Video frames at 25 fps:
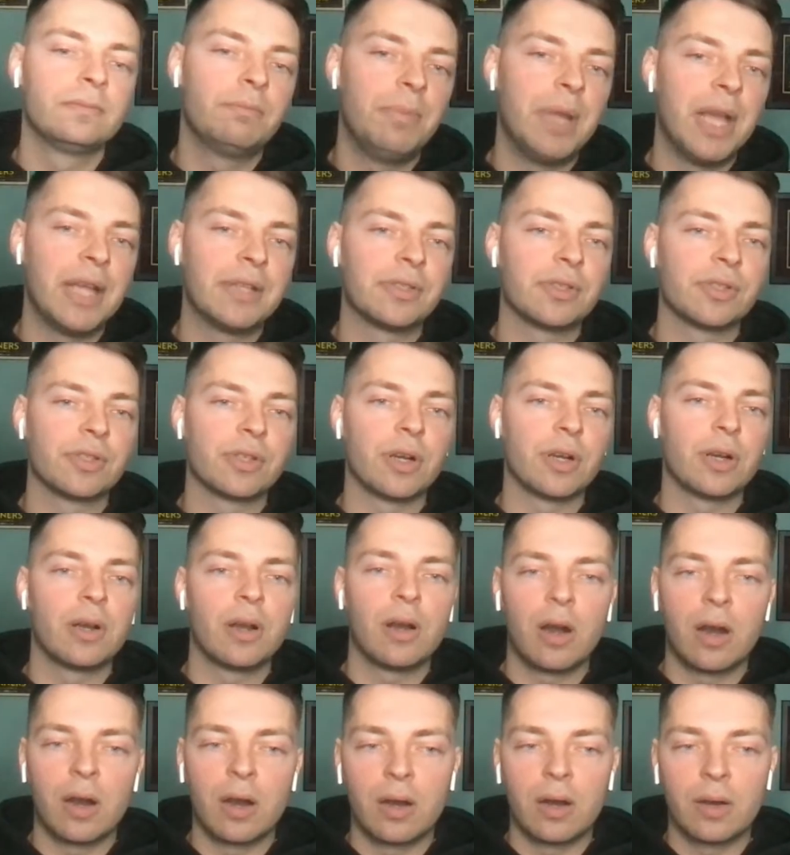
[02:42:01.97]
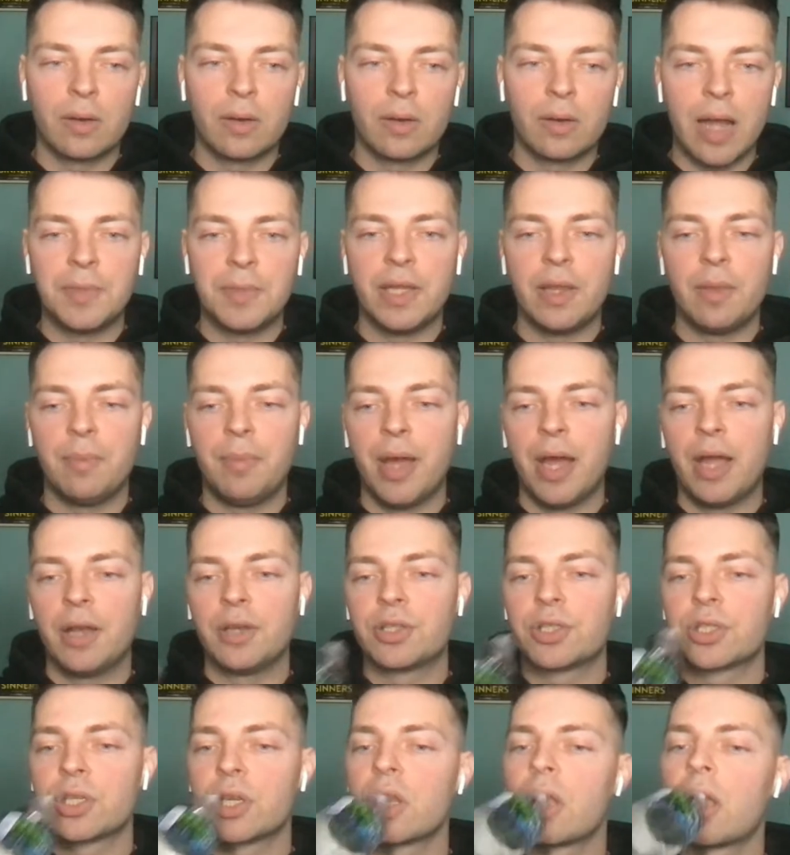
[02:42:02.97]
Pacers are emptying the
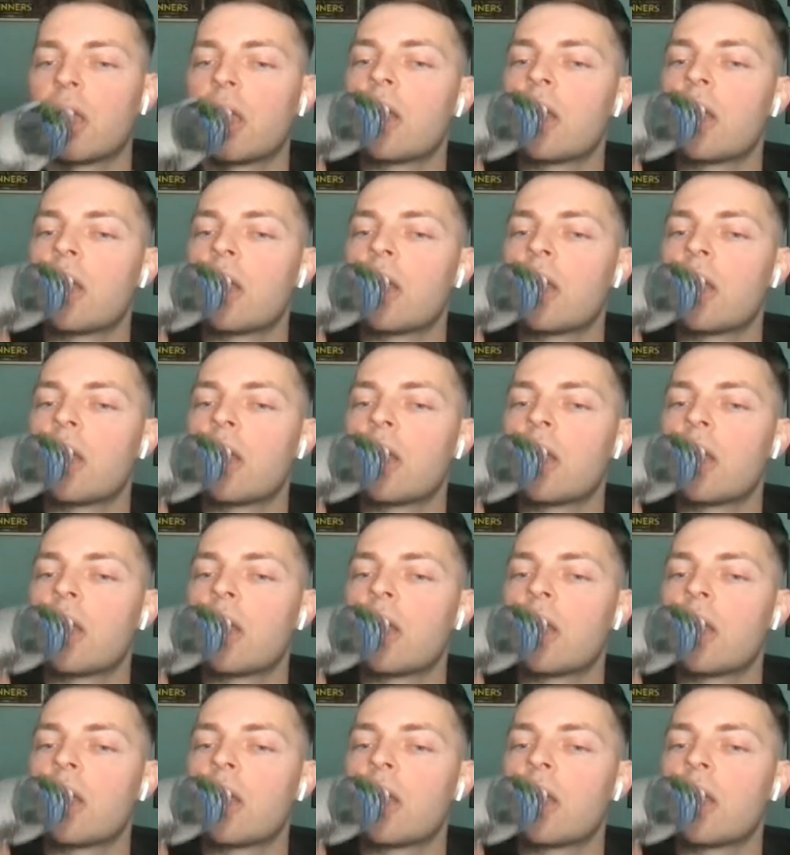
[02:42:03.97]
bench.